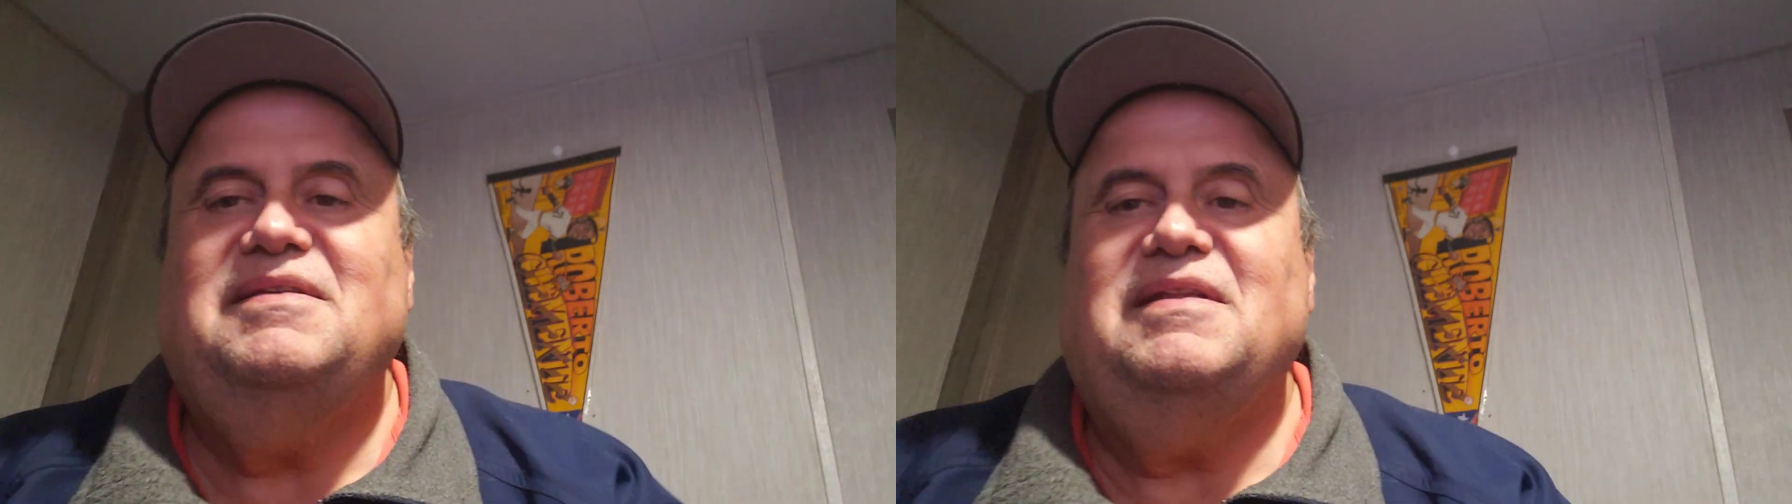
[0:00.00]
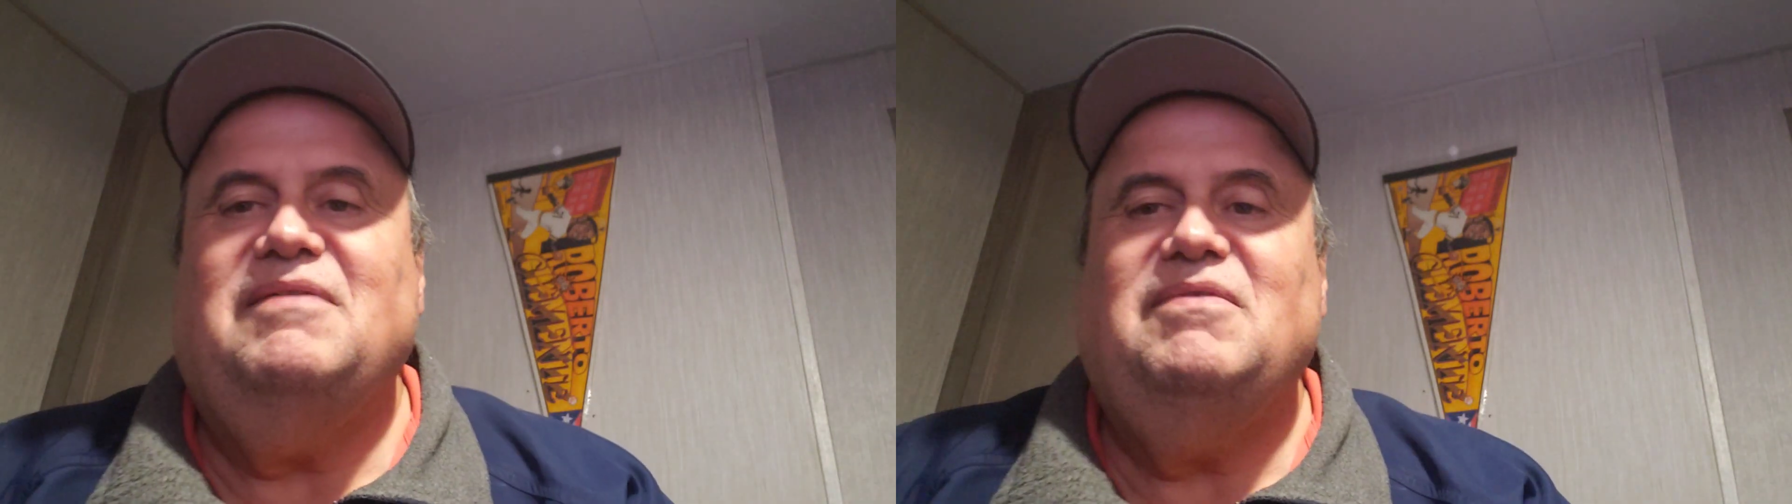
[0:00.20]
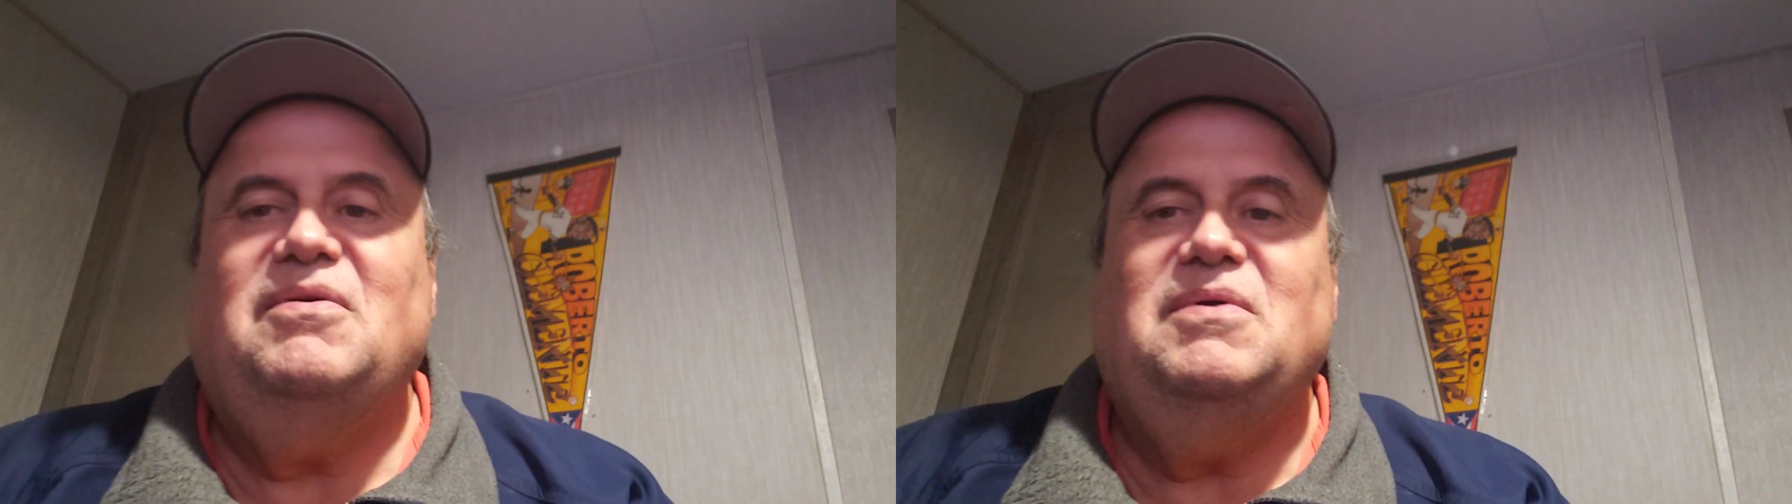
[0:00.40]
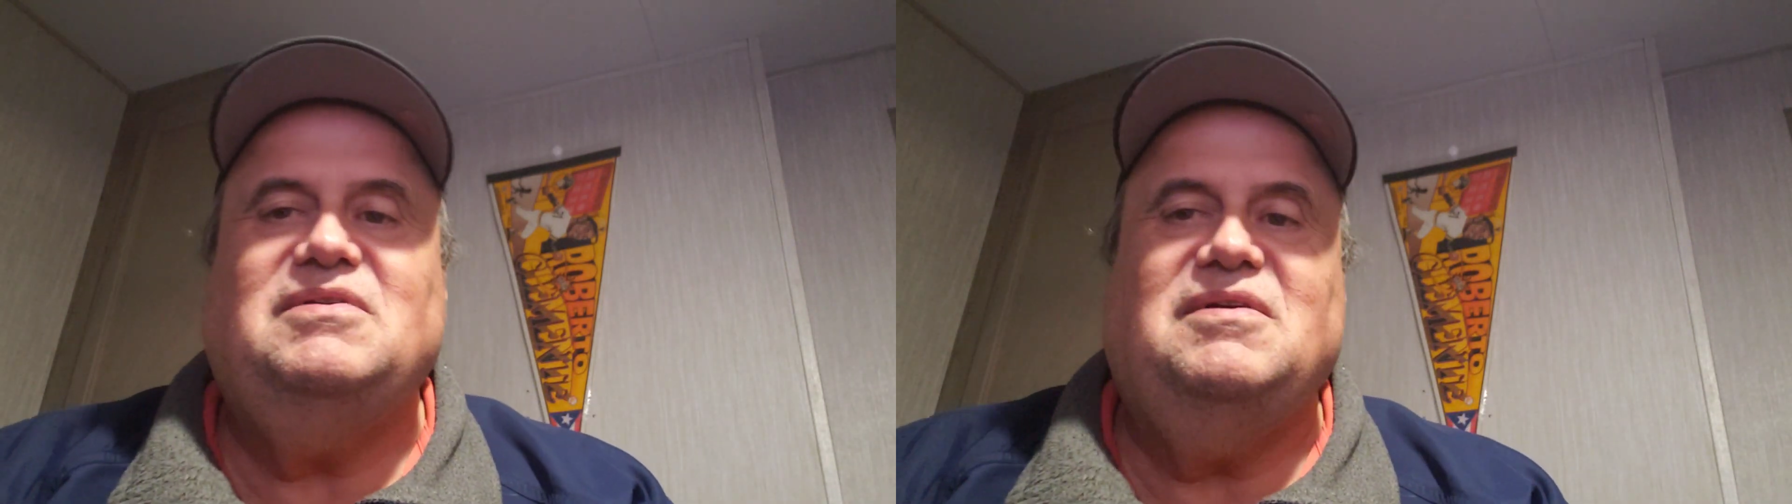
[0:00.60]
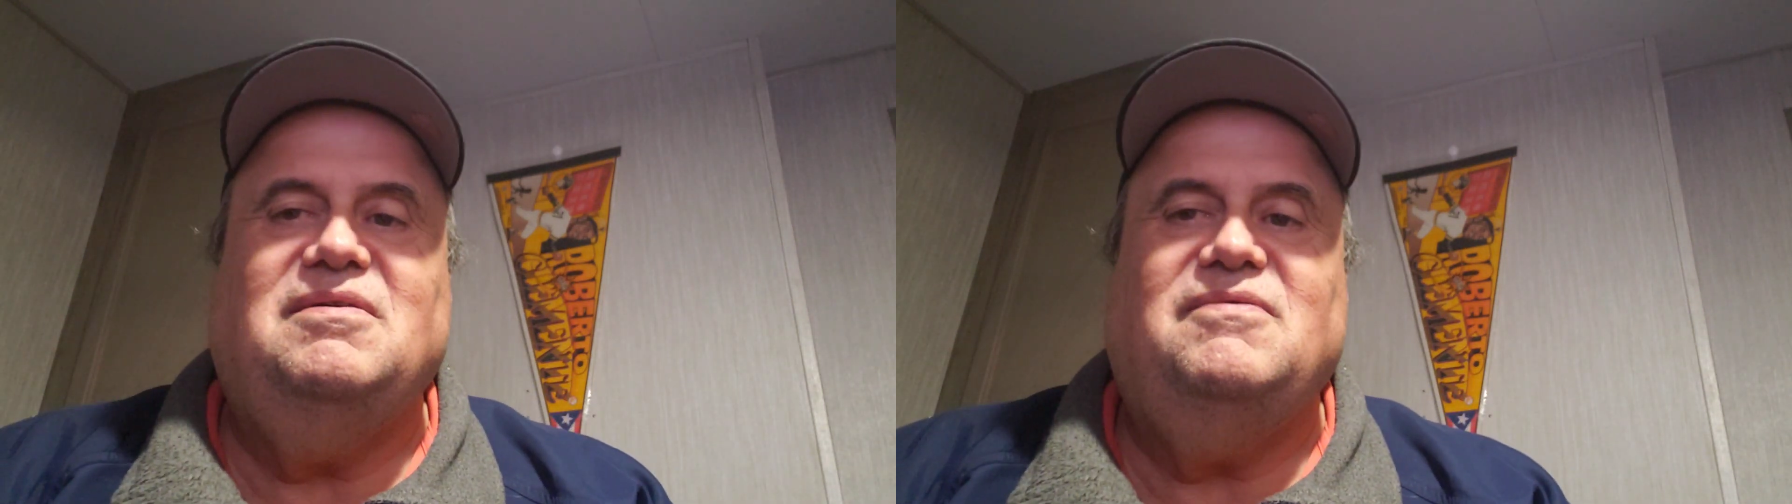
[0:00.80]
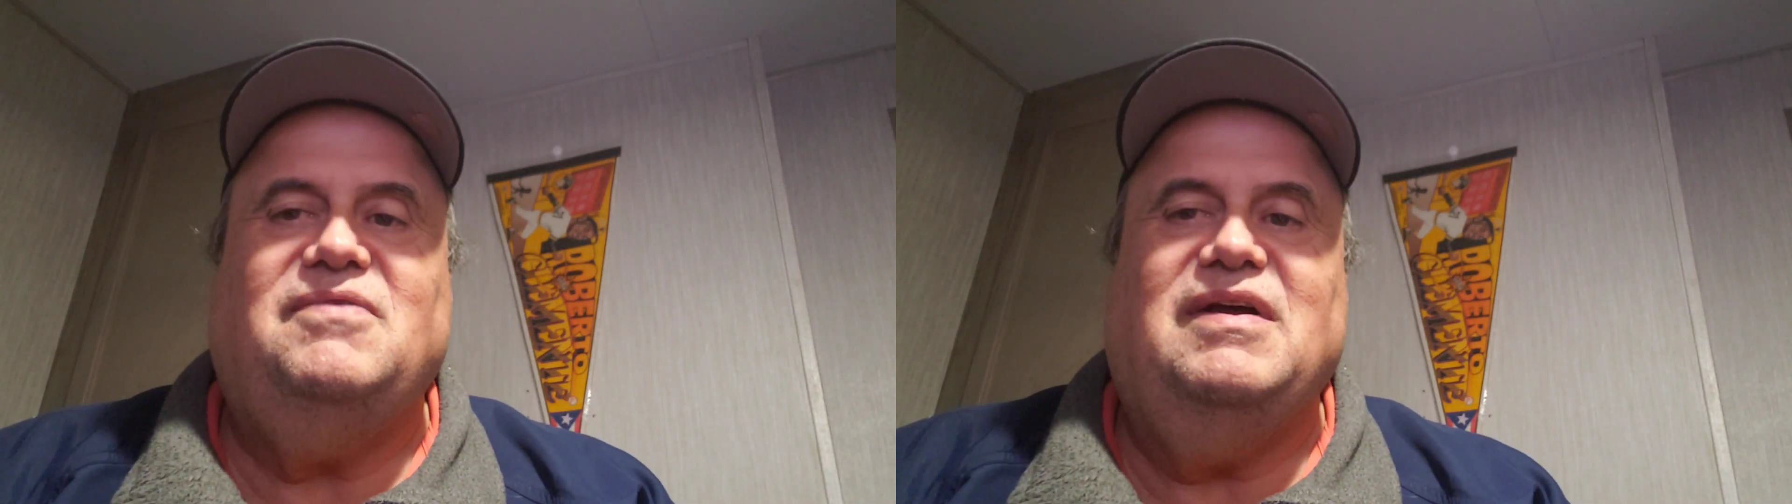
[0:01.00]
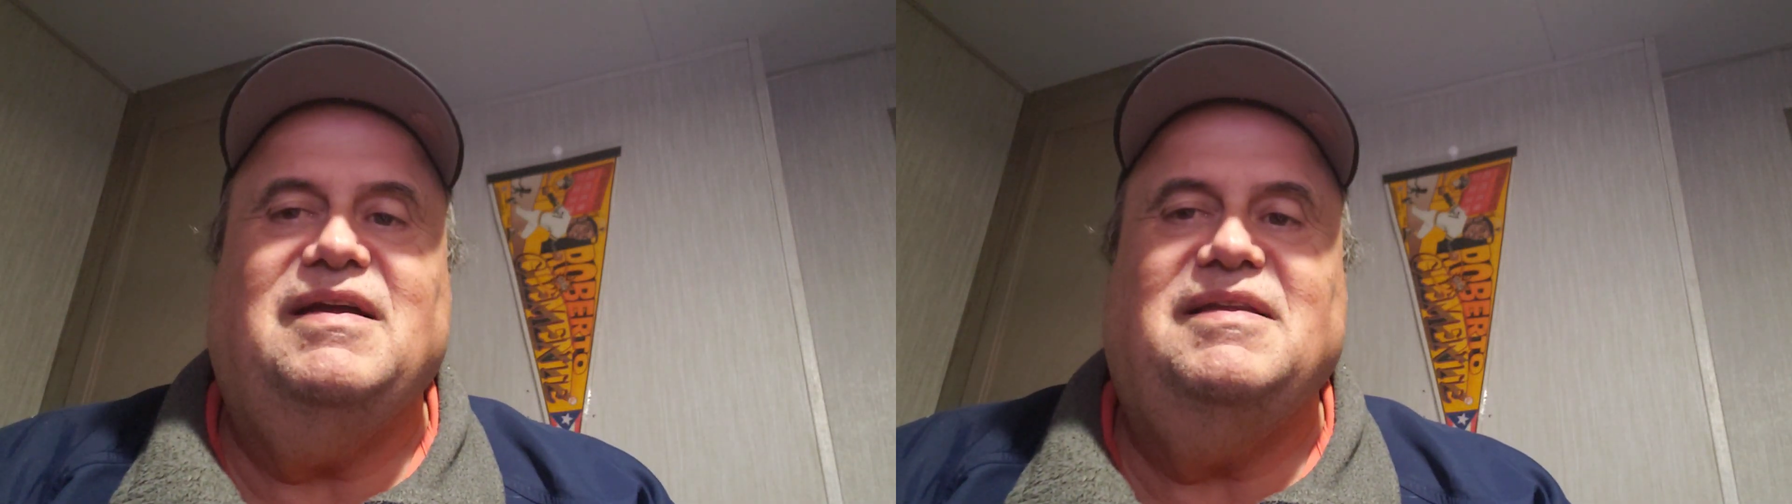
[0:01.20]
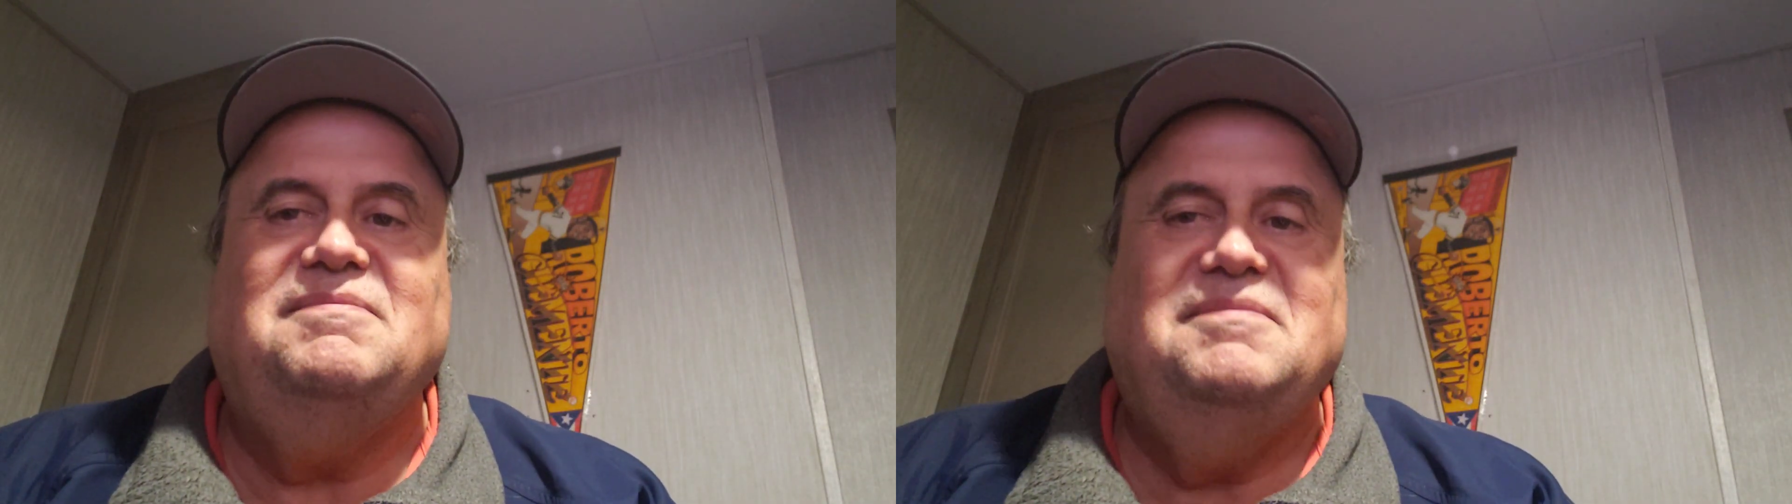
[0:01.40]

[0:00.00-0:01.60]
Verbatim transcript: You never know what you're going to find.